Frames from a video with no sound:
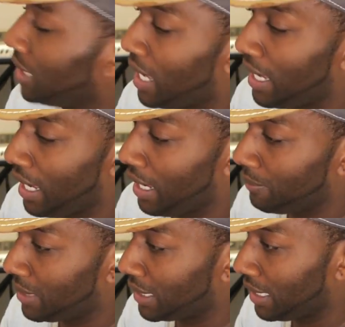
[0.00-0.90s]
I, I,
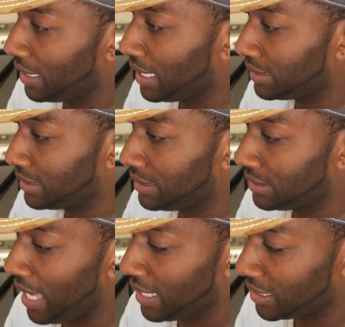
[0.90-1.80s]
um, I, he has these
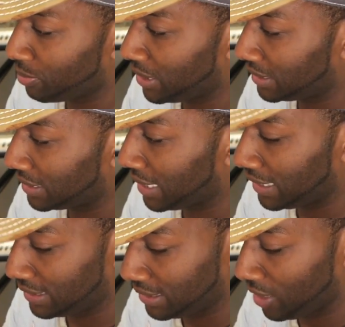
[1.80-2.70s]
status bracelets. I
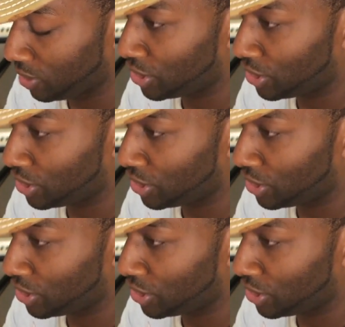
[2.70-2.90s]
guess it tells